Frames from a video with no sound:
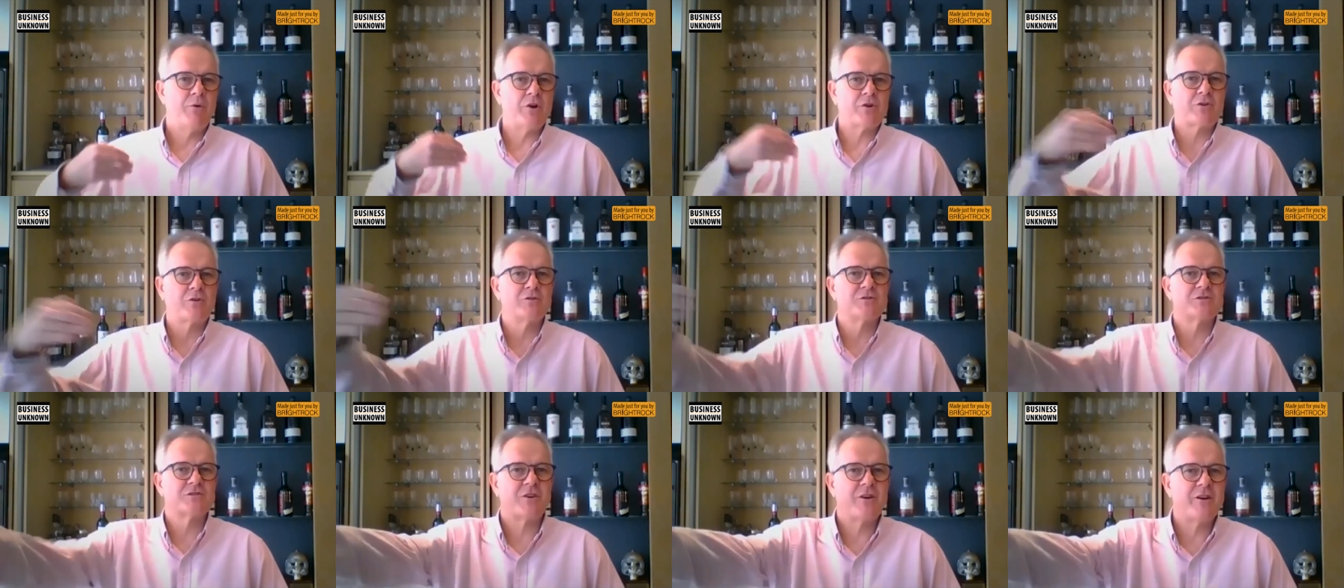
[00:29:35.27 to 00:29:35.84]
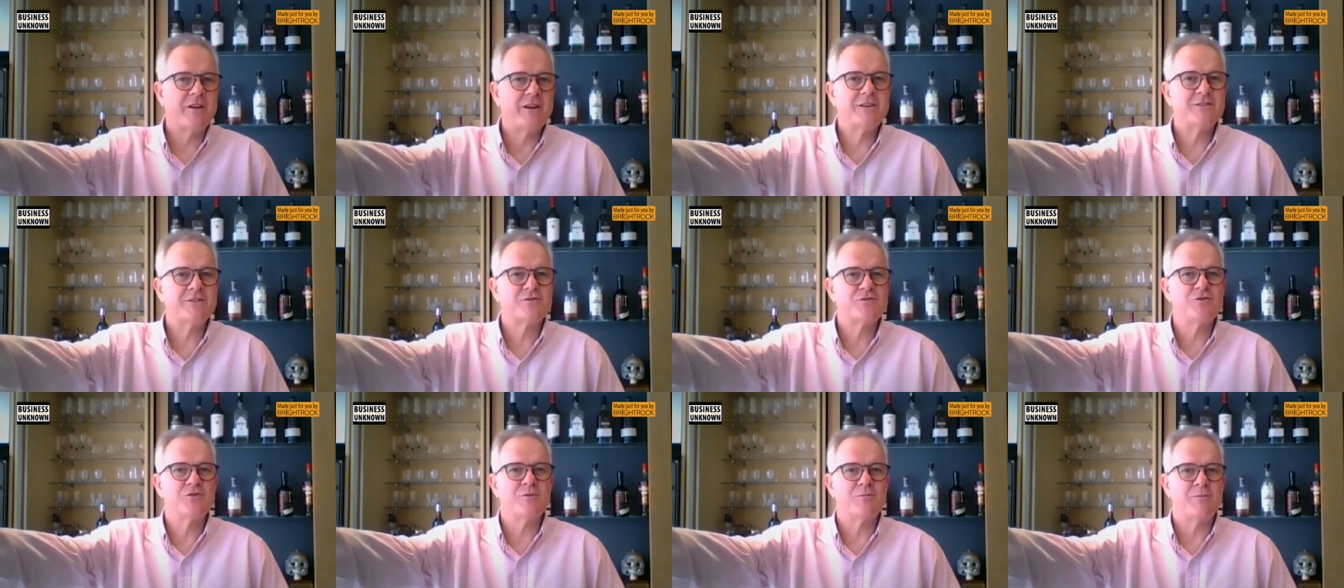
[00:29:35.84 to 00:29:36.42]
bottles
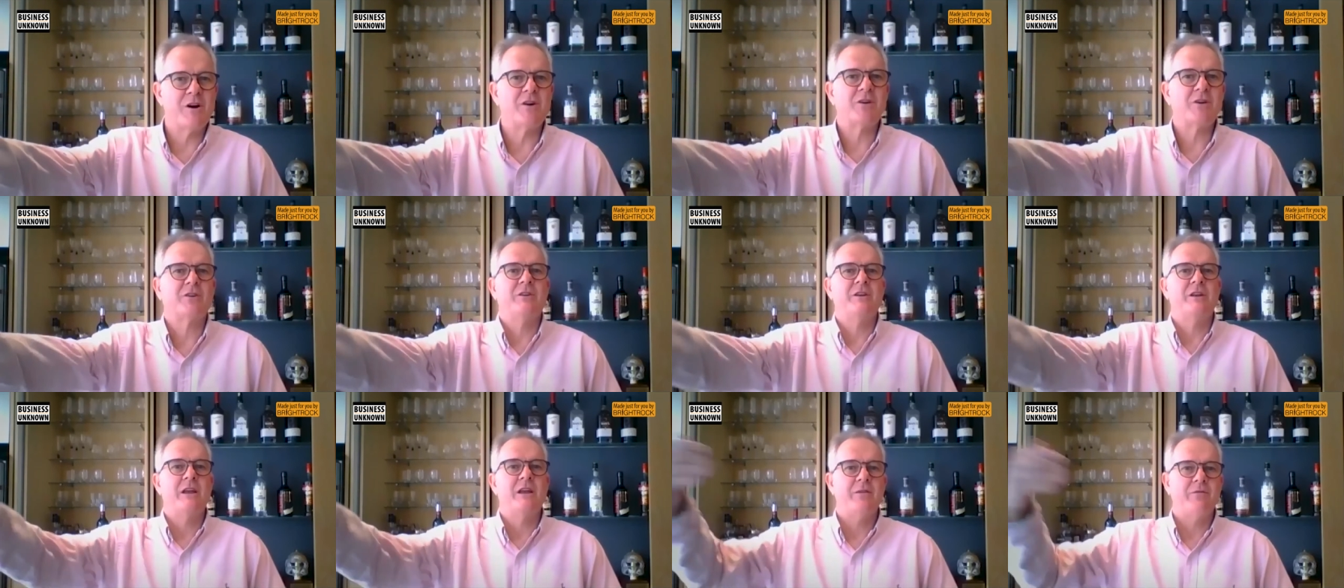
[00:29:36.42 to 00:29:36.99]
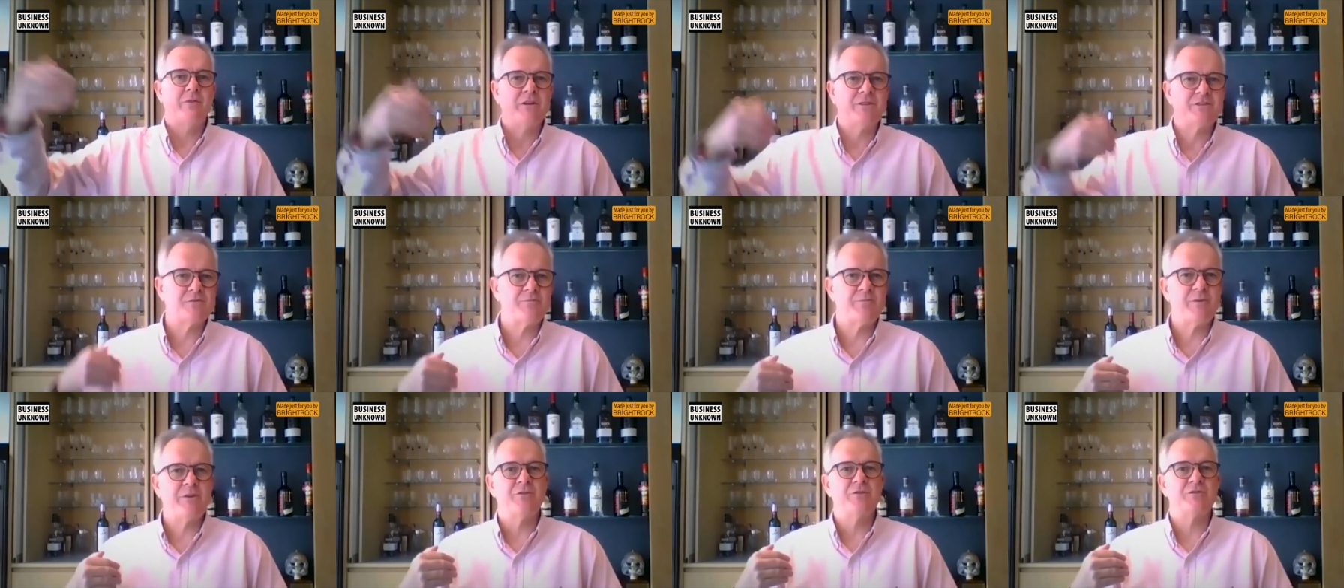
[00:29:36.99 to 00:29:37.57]
going to the market and having
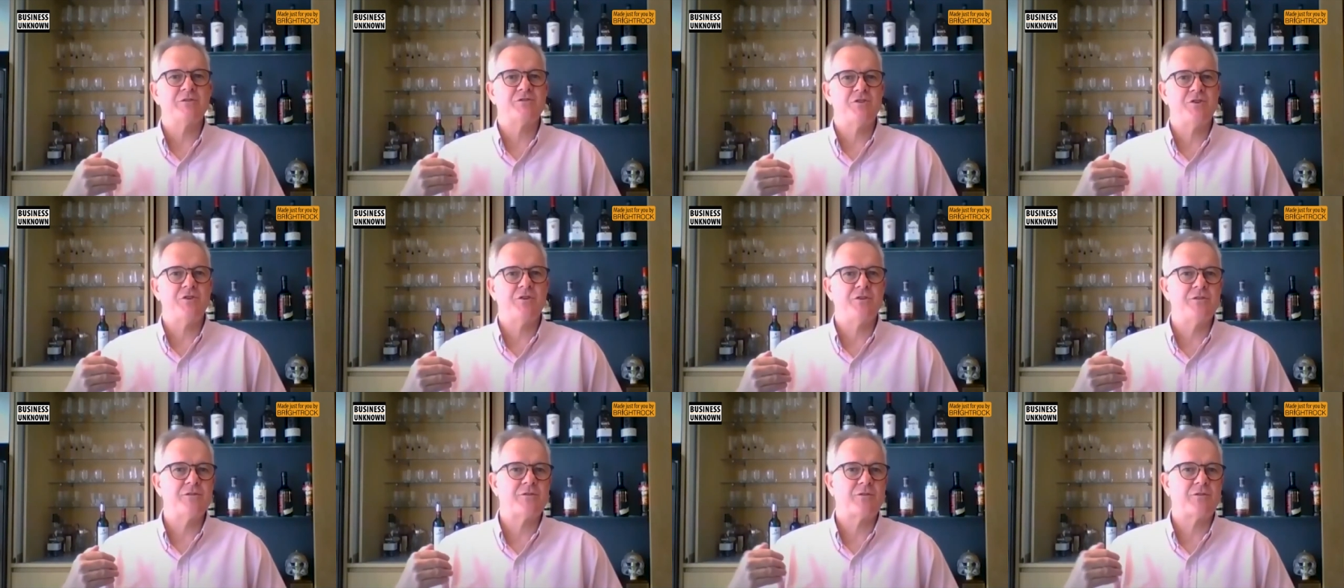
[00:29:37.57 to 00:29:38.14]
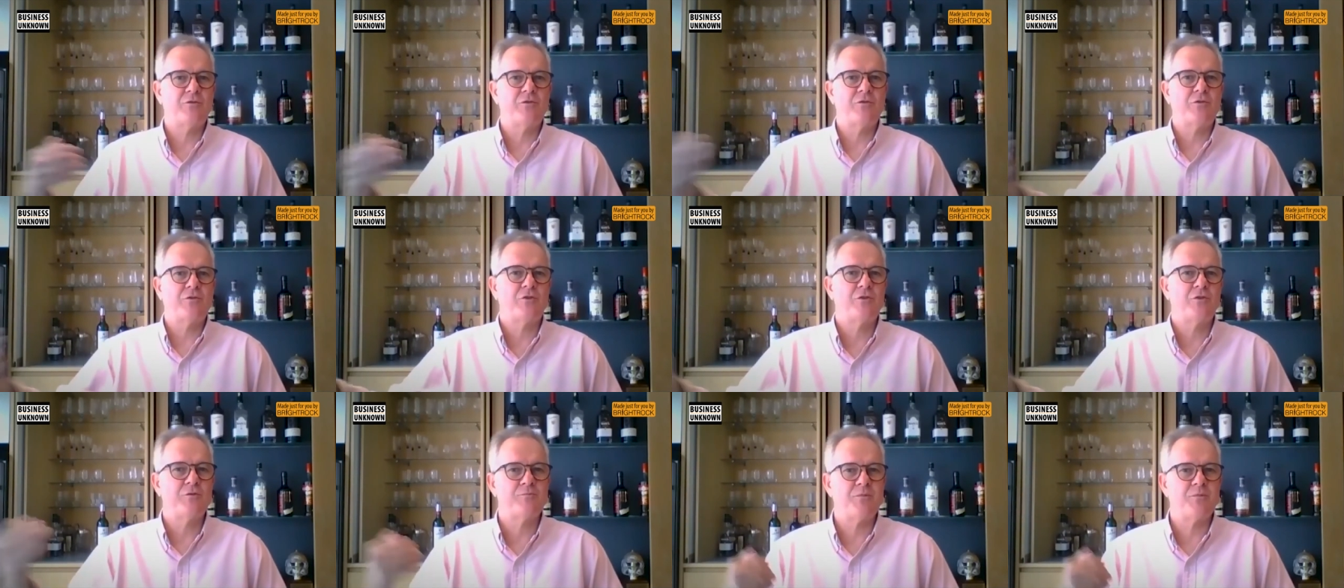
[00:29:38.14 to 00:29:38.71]
to be returned through
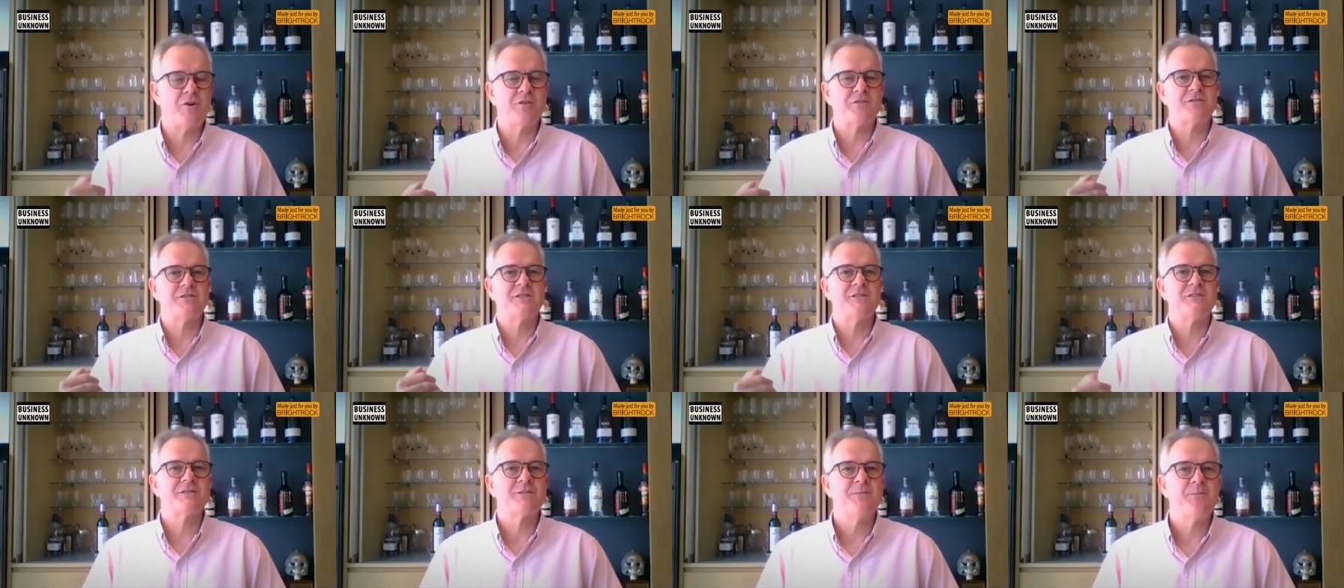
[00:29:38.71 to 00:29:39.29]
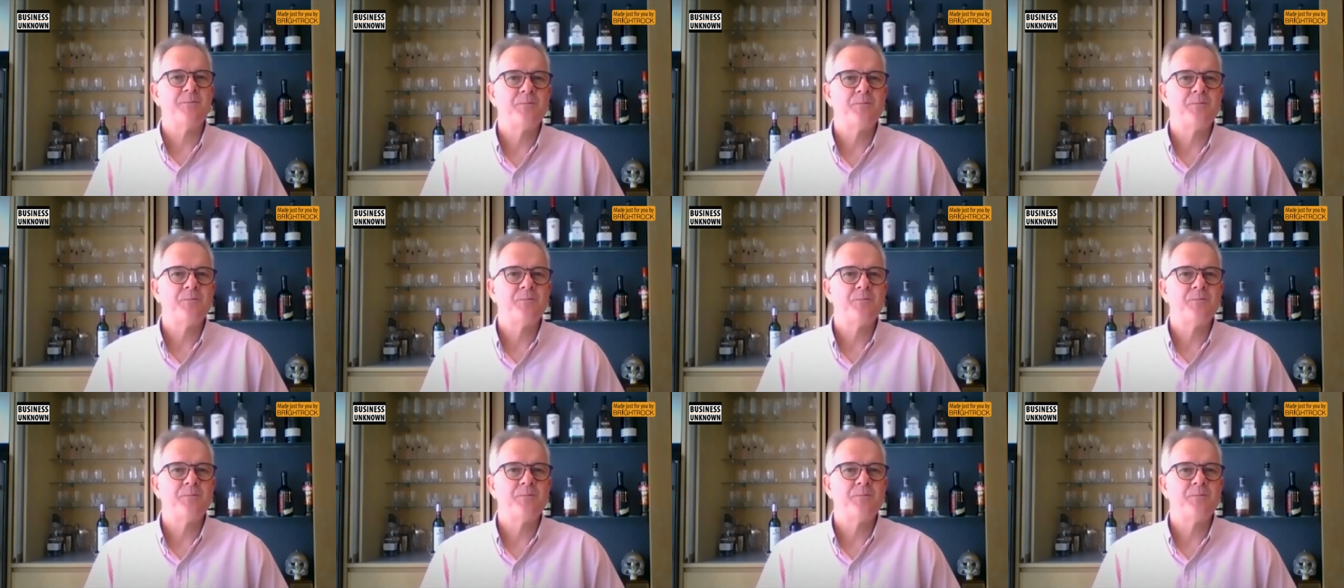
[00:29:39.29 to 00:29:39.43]
third parties.